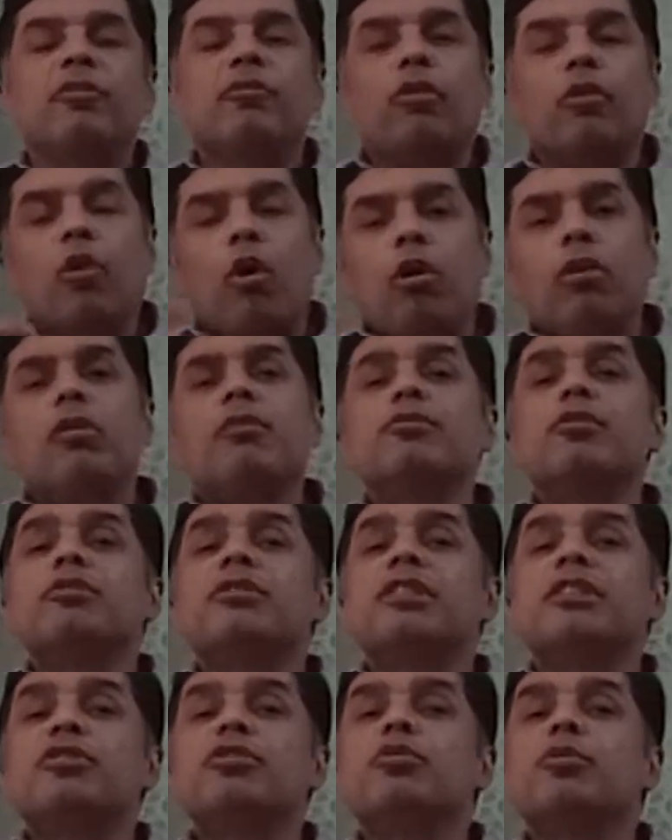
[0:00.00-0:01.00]
For all of
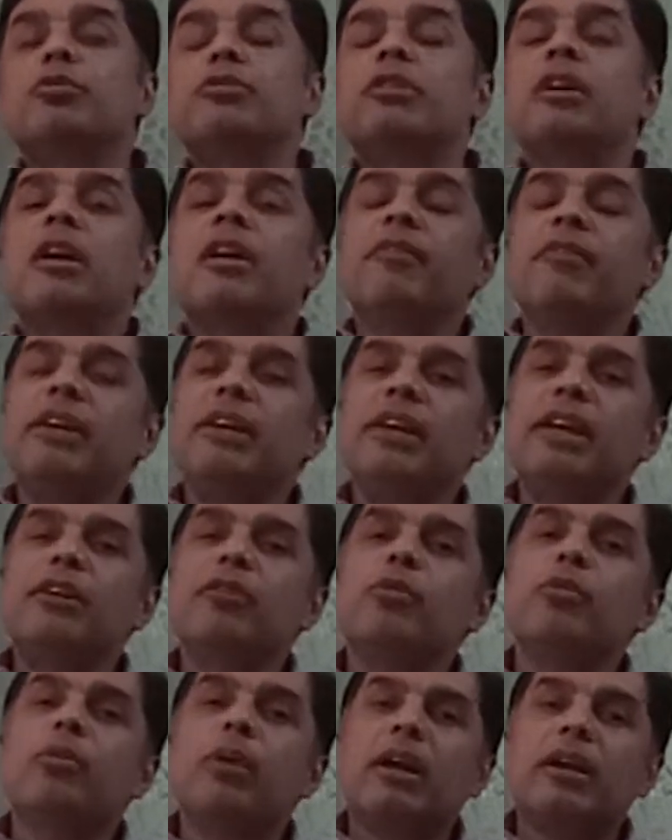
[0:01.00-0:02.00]
those issues, we
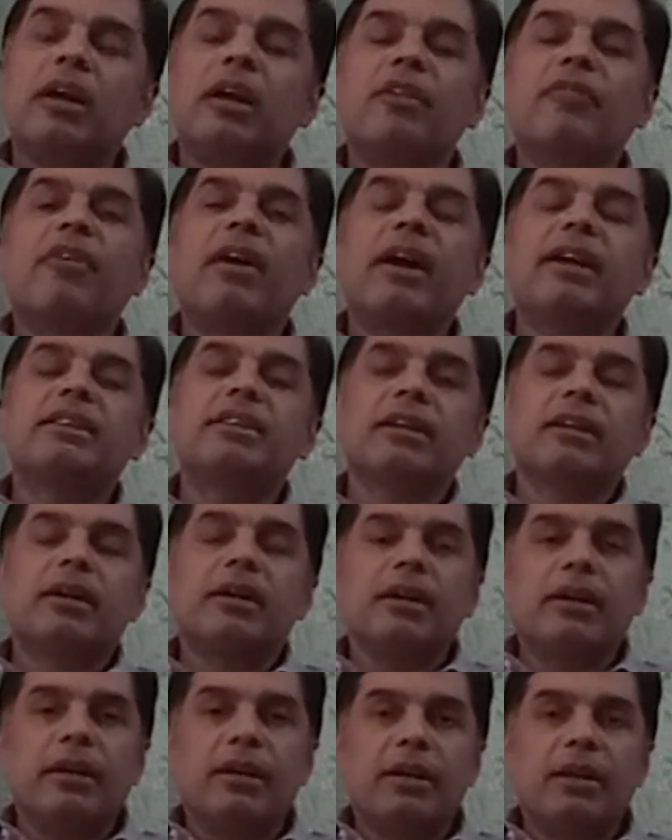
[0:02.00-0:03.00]
need to identify
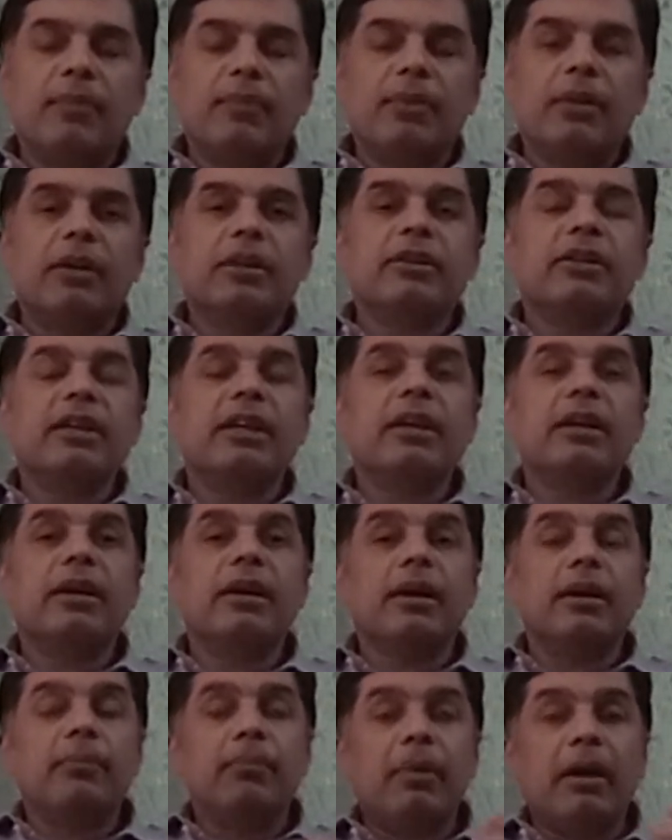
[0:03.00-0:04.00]

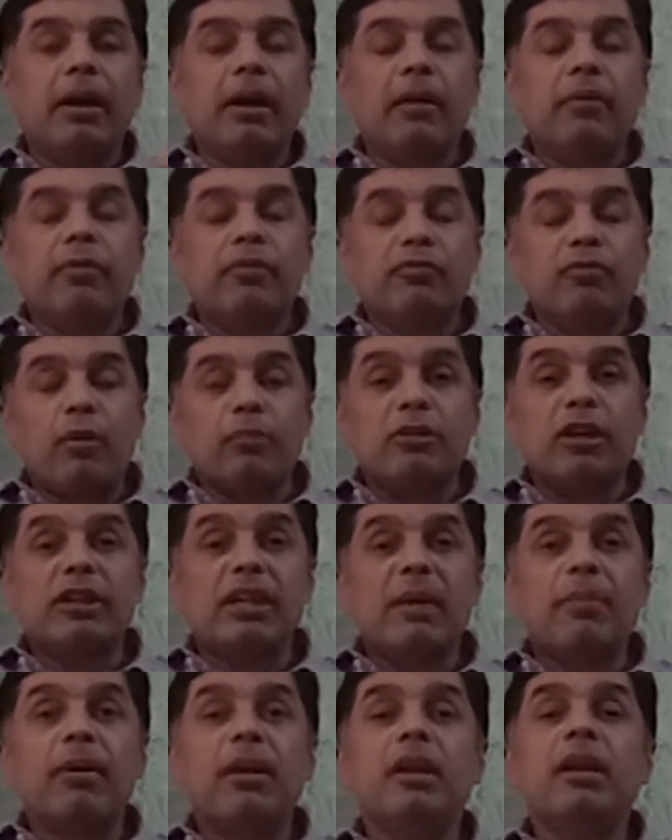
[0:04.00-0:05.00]
from the
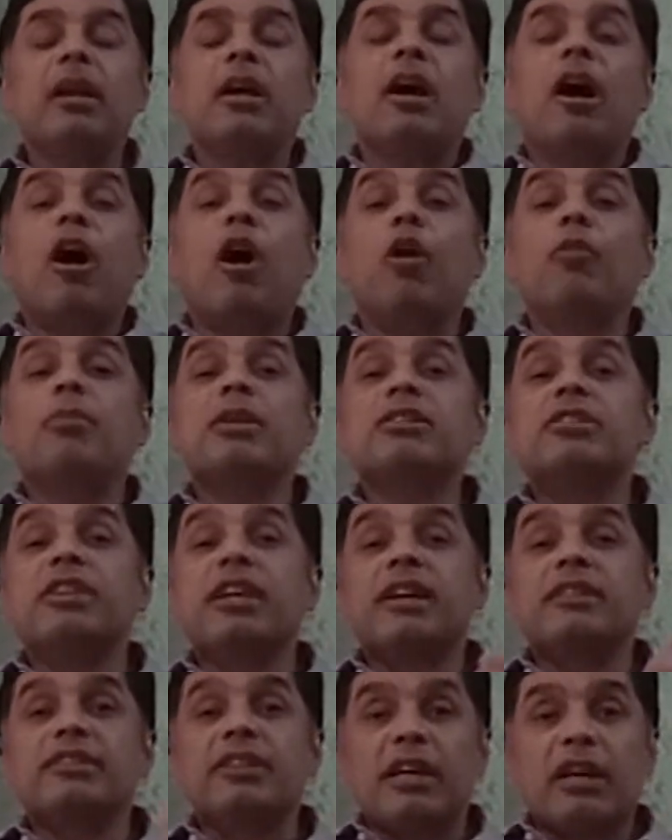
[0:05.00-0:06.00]
table how much
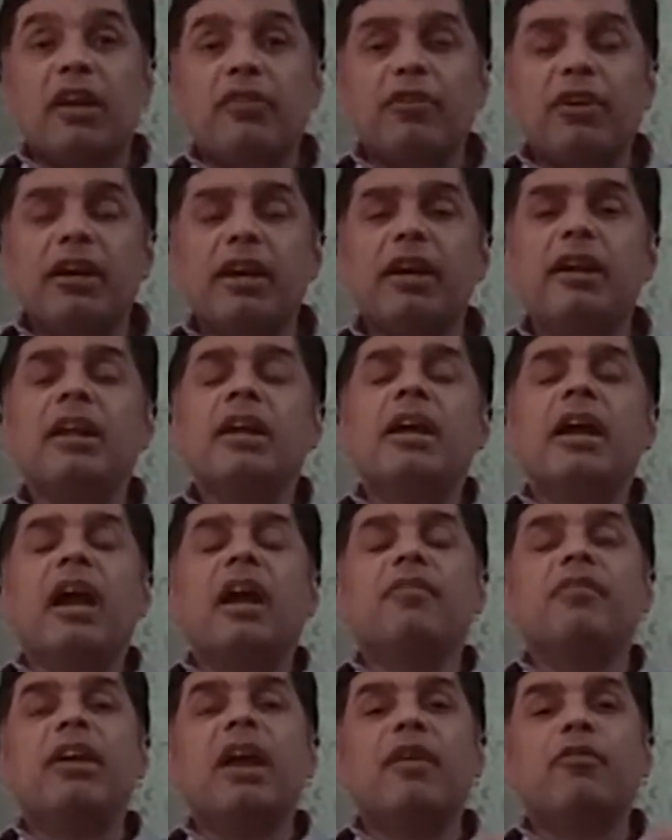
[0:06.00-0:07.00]
they are significant,
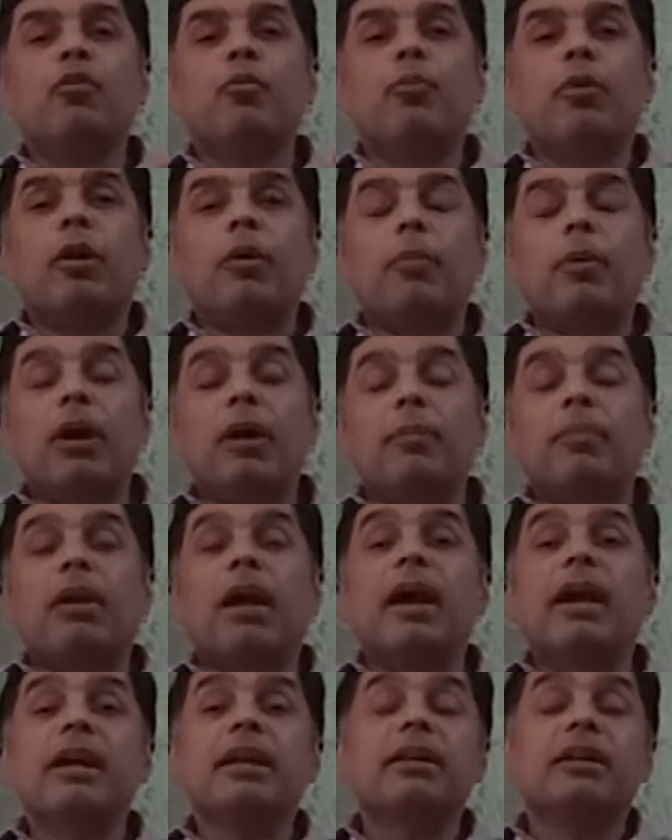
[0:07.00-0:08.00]
and we have to
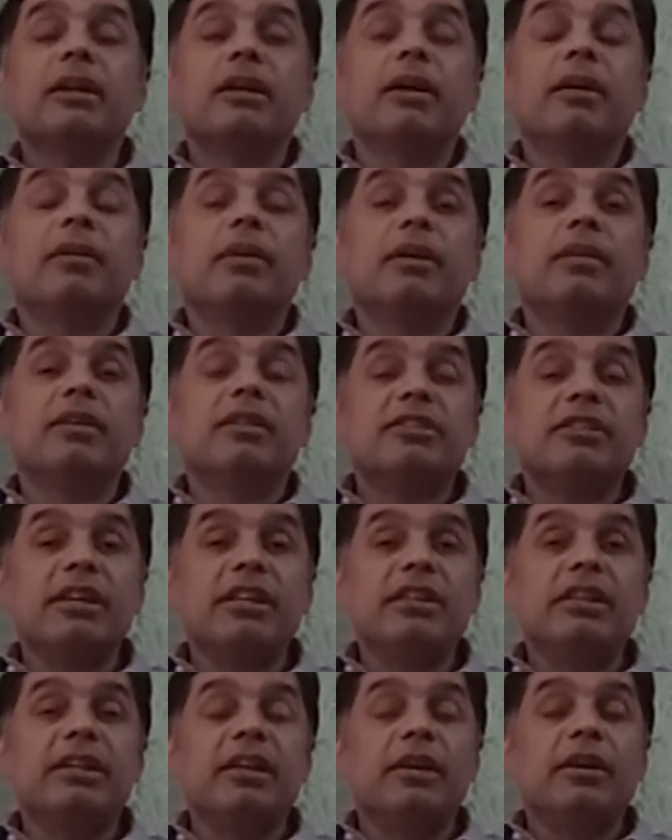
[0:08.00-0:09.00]
apply the
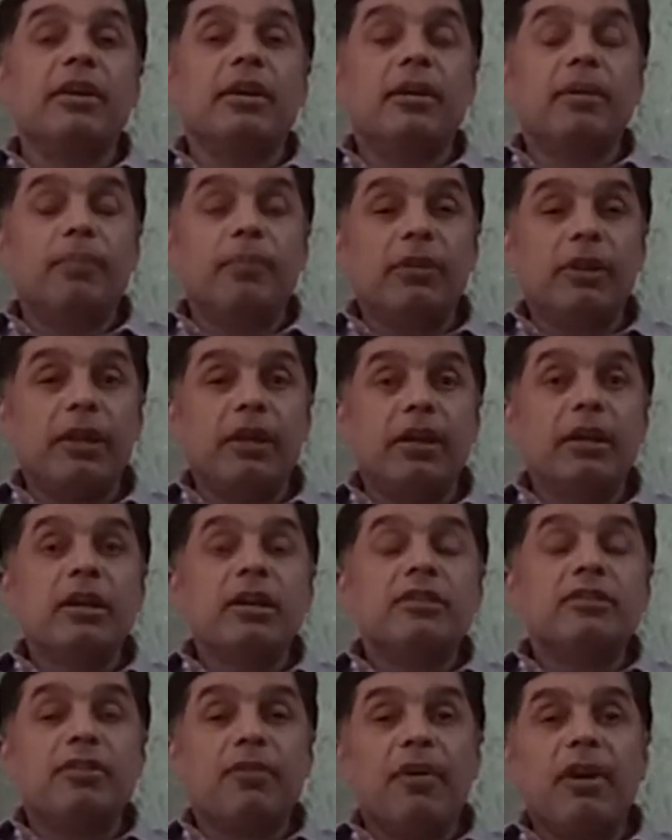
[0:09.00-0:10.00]

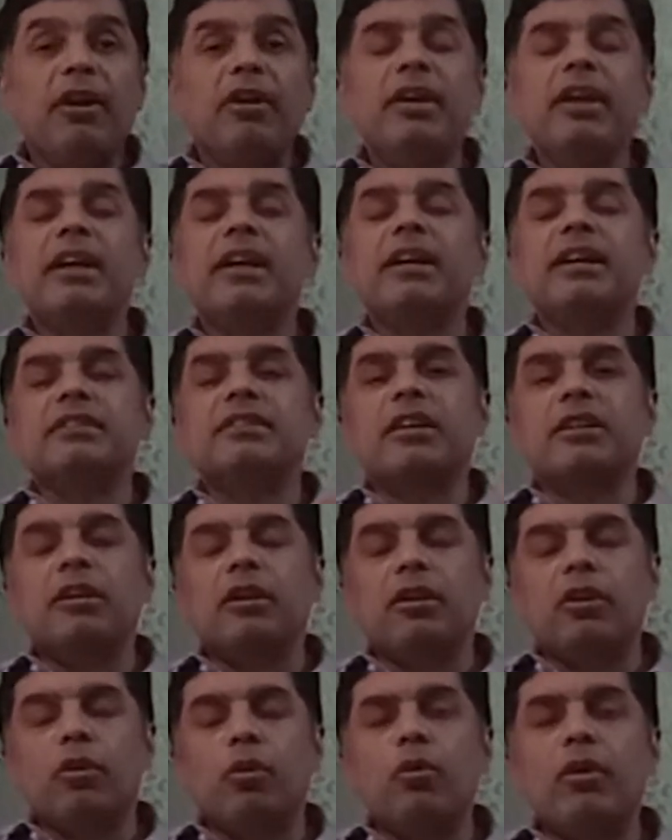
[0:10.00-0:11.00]
severity. It is in
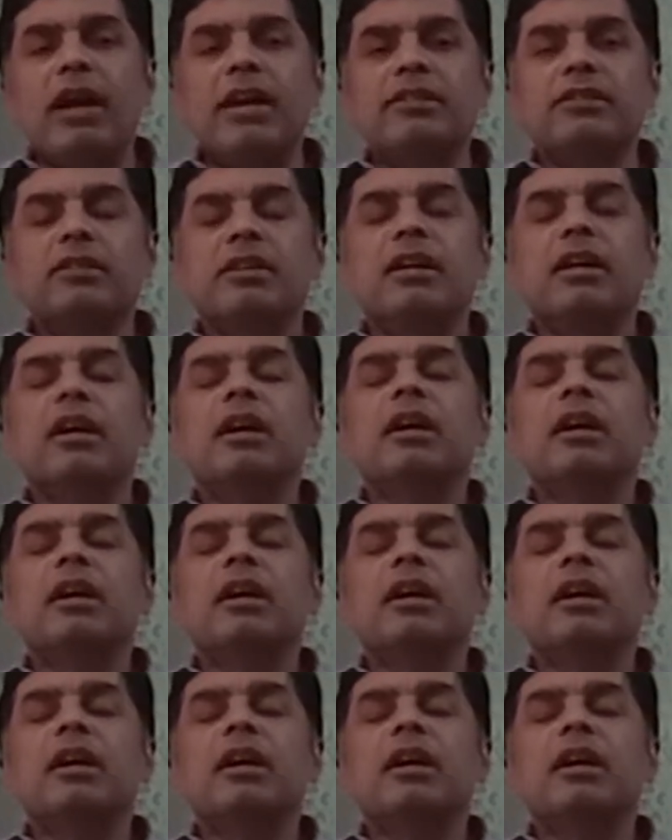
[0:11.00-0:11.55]
the low has